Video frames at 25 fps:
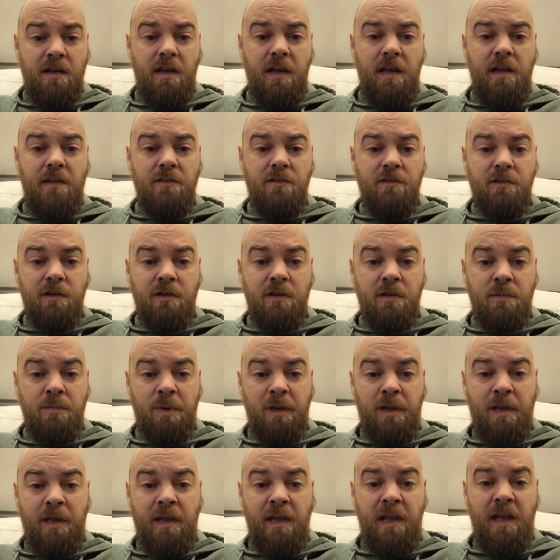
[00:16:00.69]
It's going to
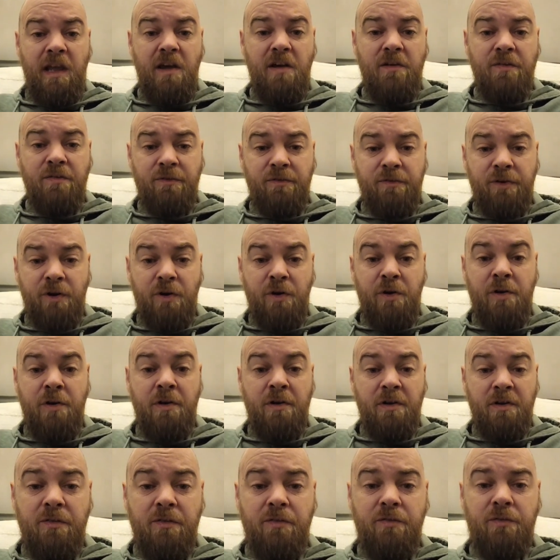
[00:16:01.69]
be a fun,
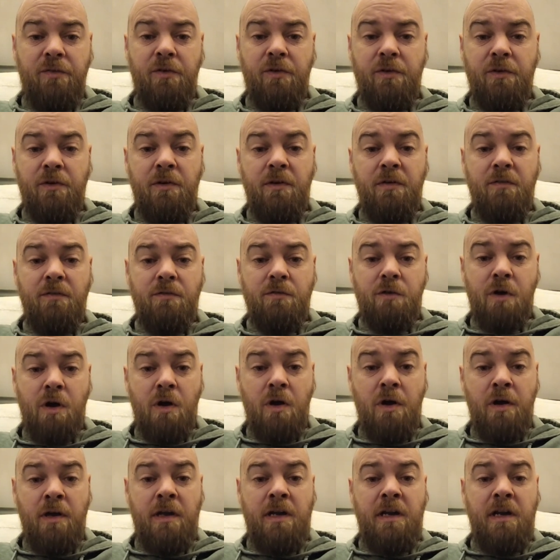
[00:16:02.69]
fun
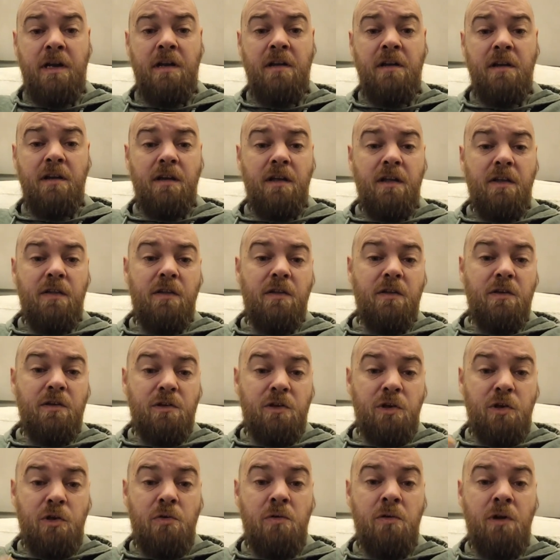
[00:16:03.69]
ride that
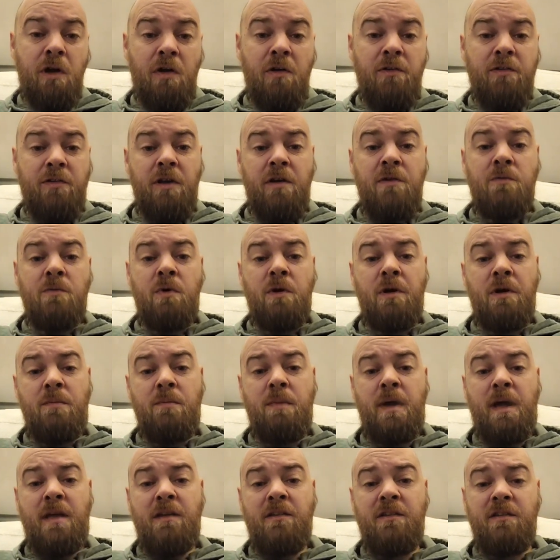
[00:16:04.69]
you lot don't want to
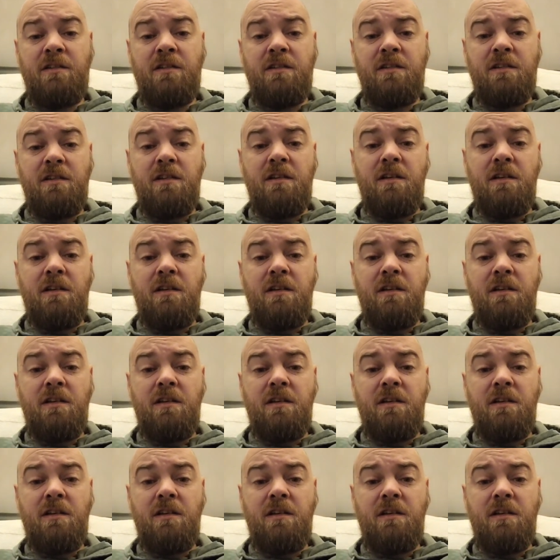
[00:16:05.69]
miss.